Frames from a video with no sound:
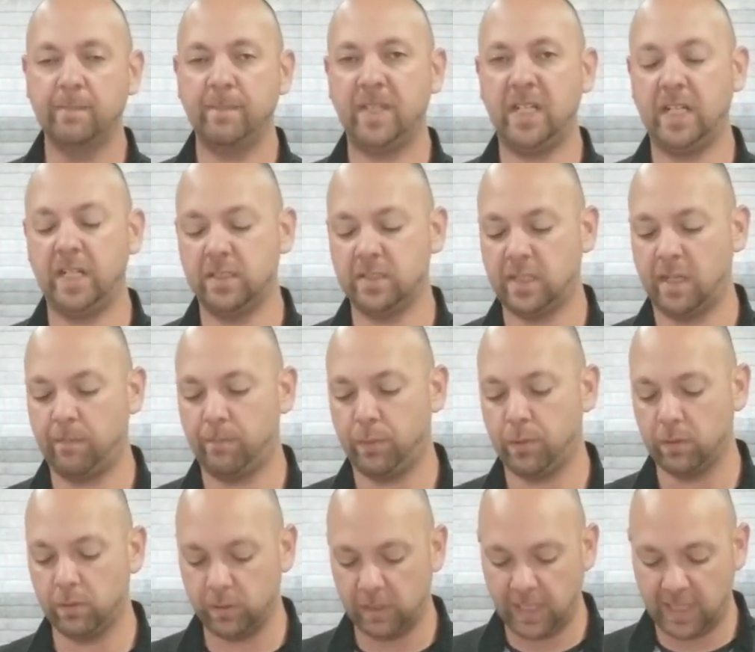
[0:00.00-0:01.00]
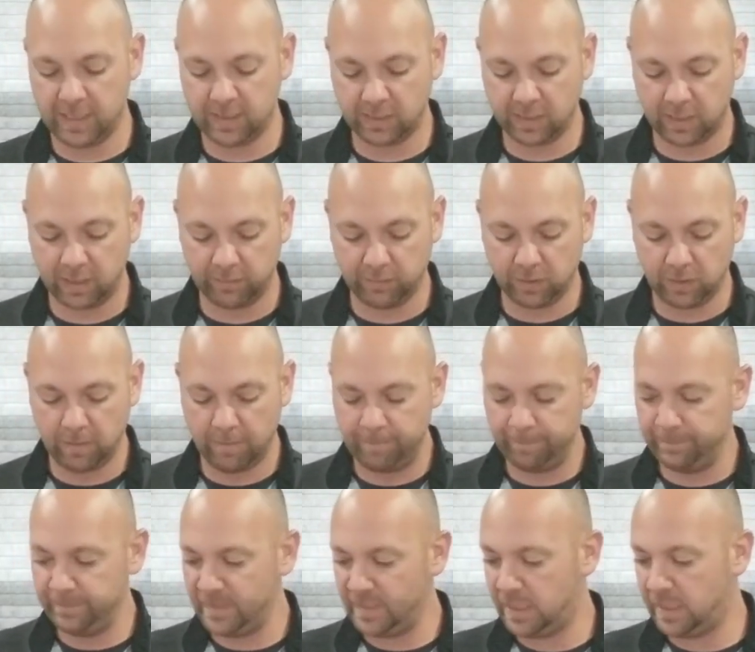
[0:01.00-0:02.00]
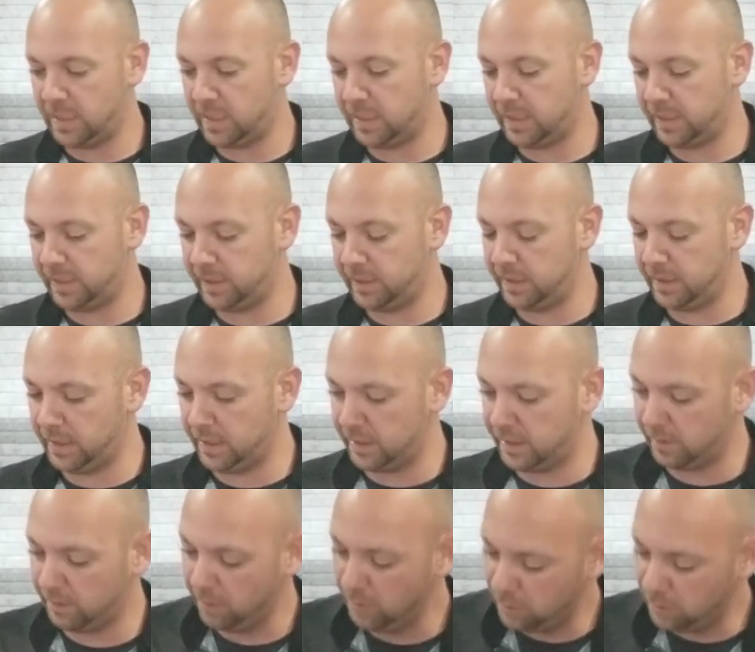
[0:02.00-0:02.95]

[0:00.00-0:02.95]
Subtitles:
and it is a pearlized cover. And then